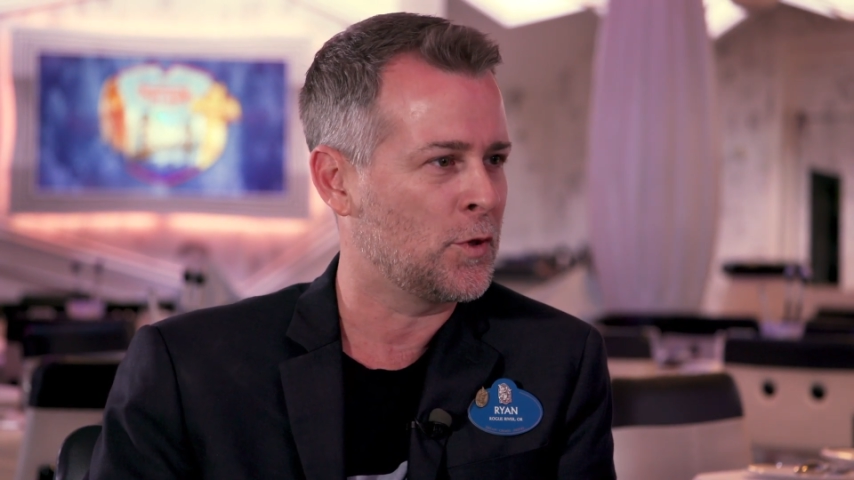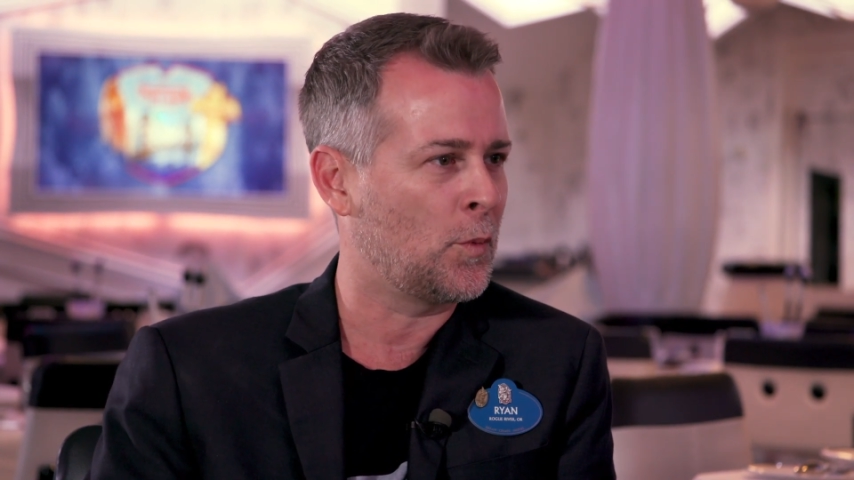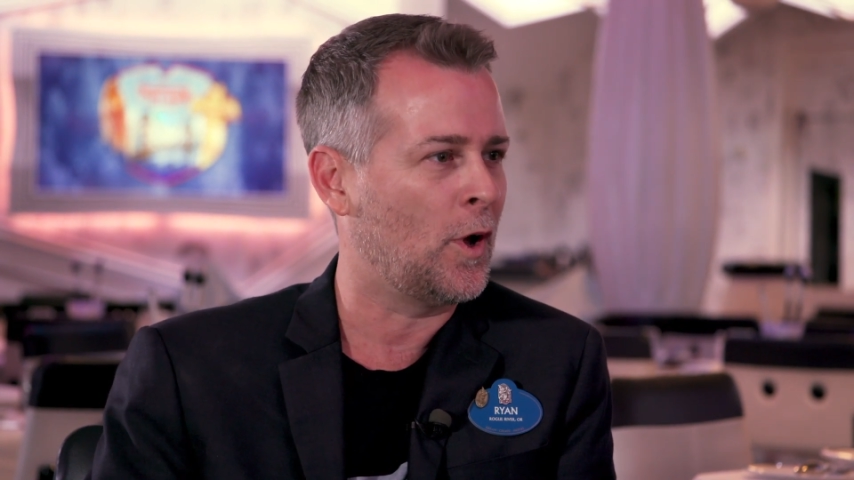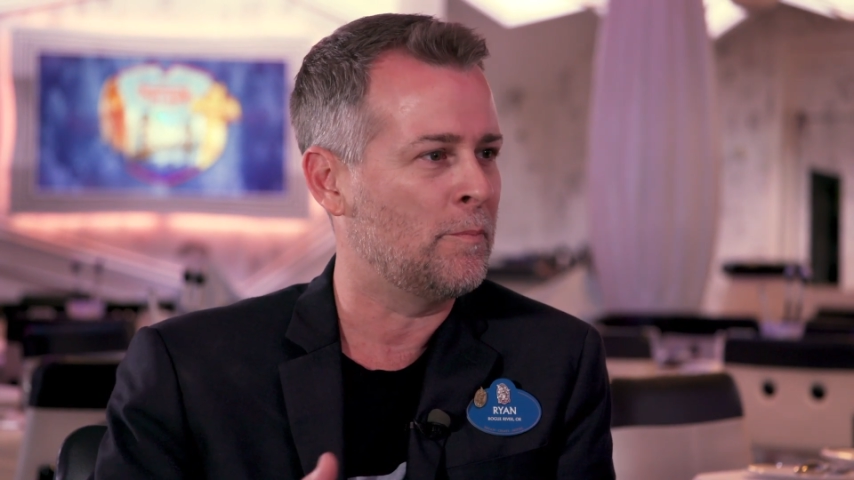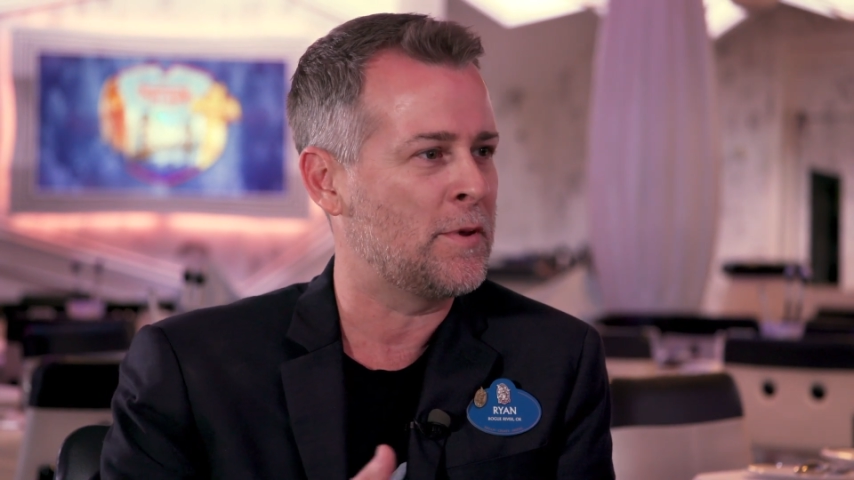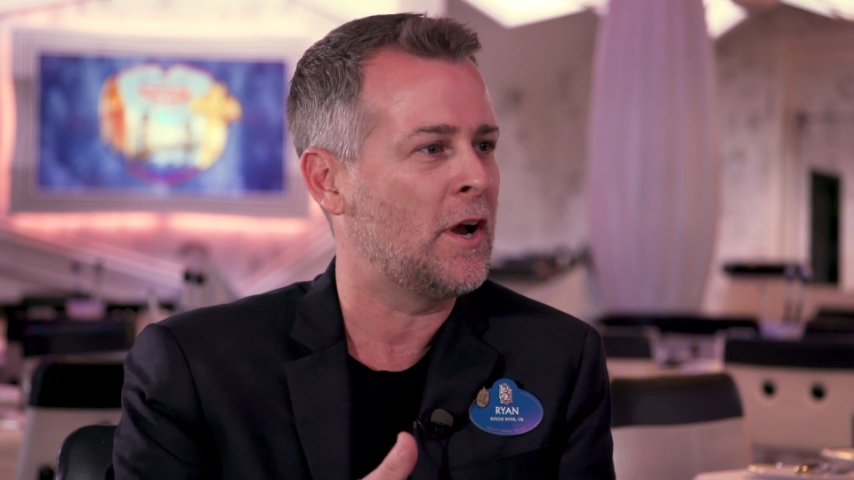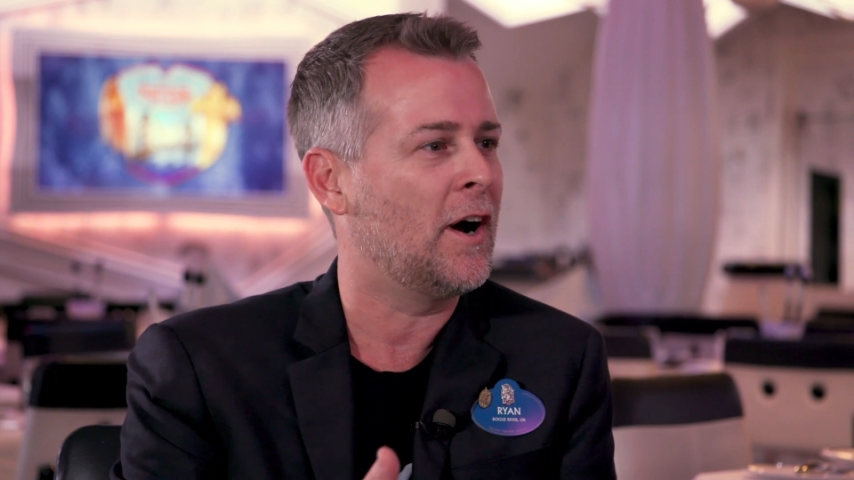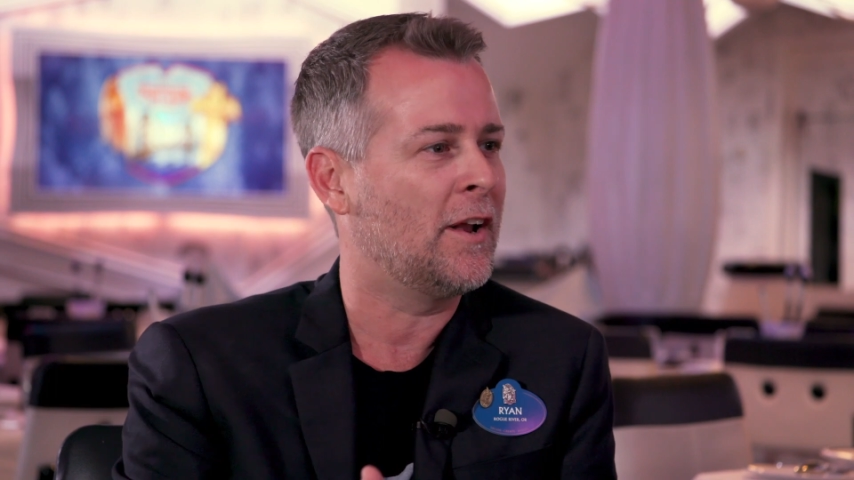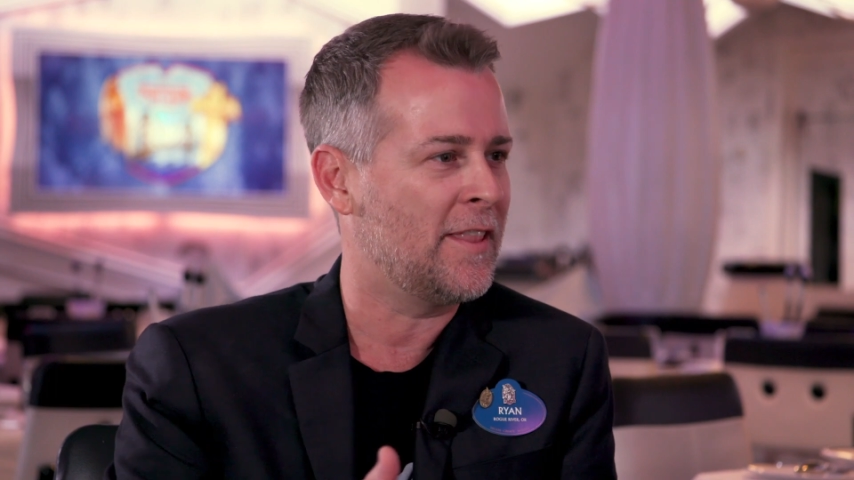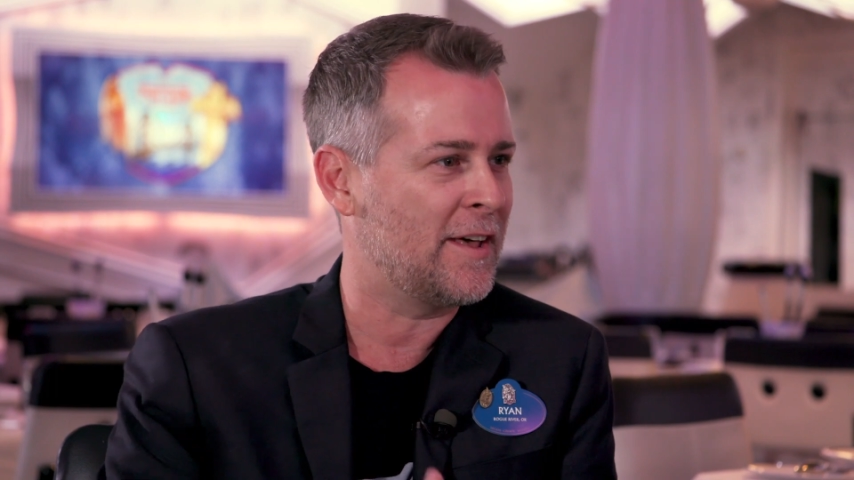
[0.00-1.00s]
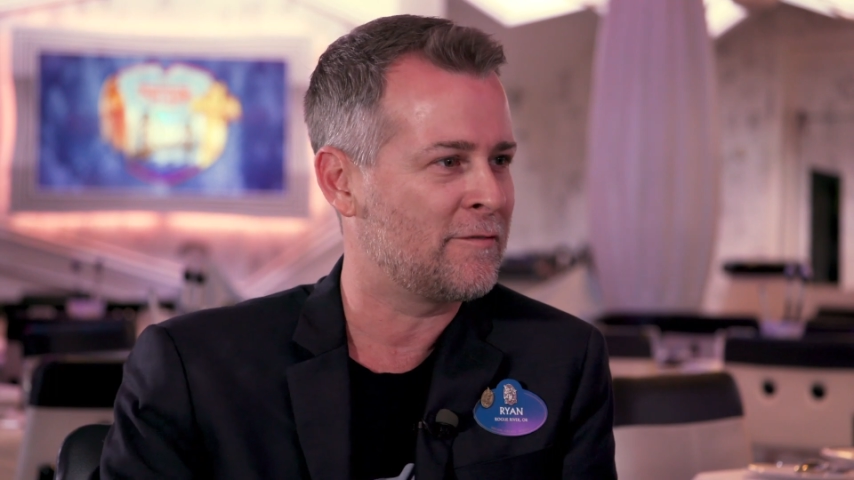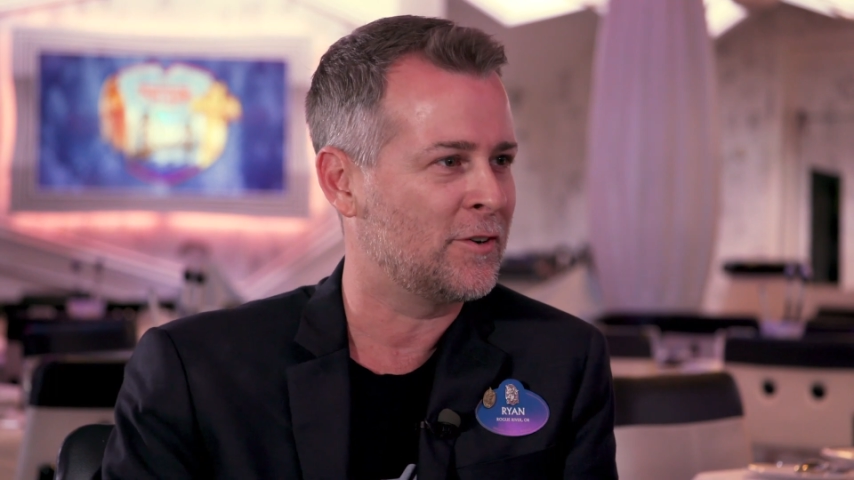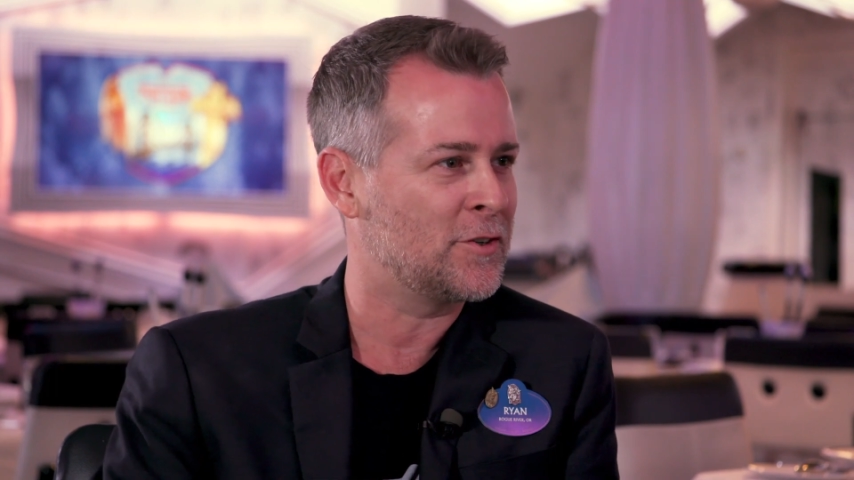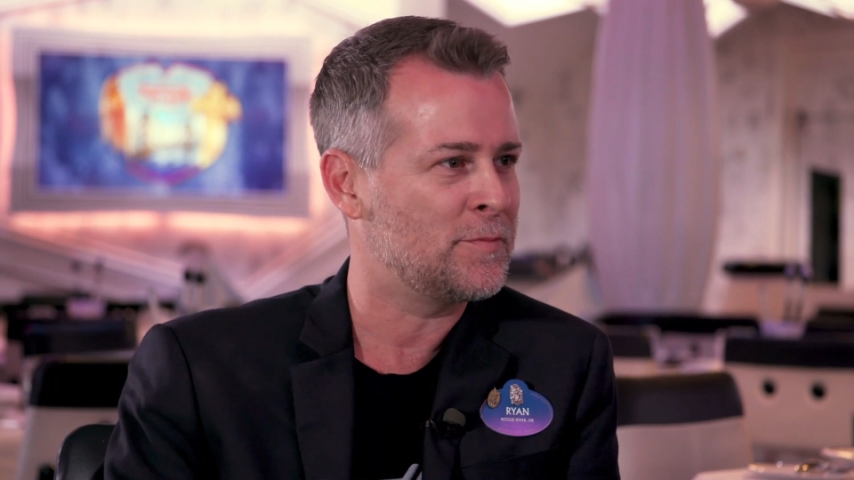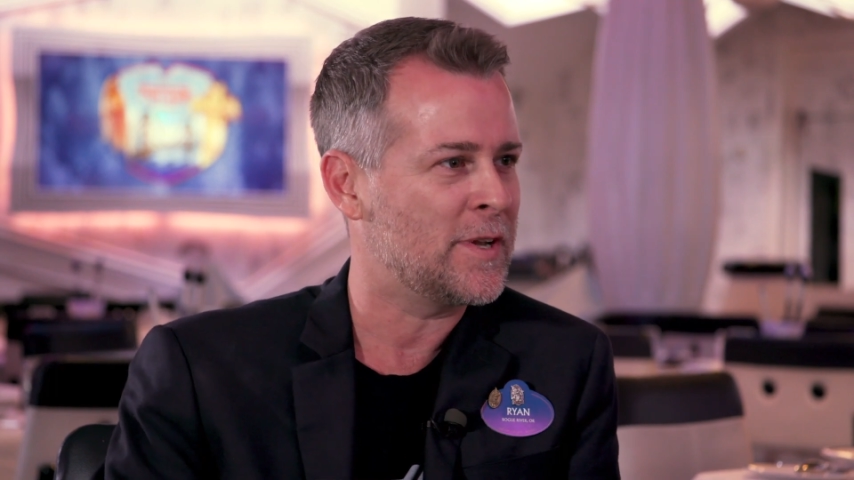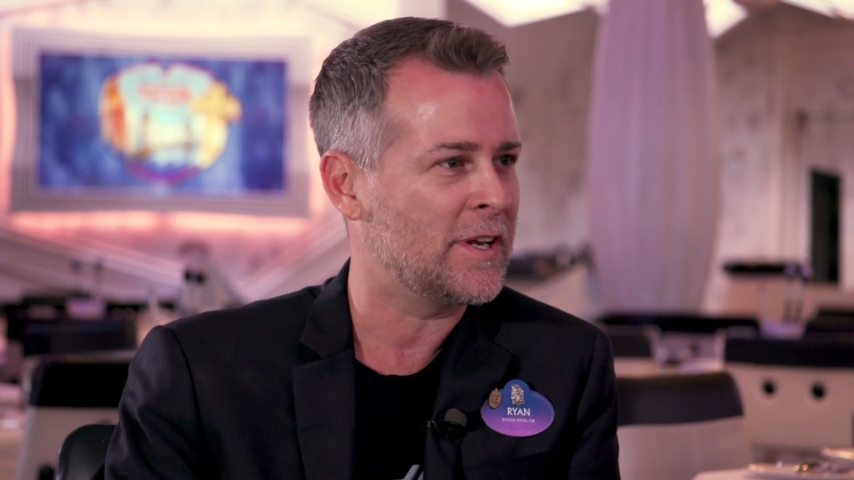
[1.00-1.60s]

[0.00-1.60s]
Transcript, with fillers: with Walt beyond that first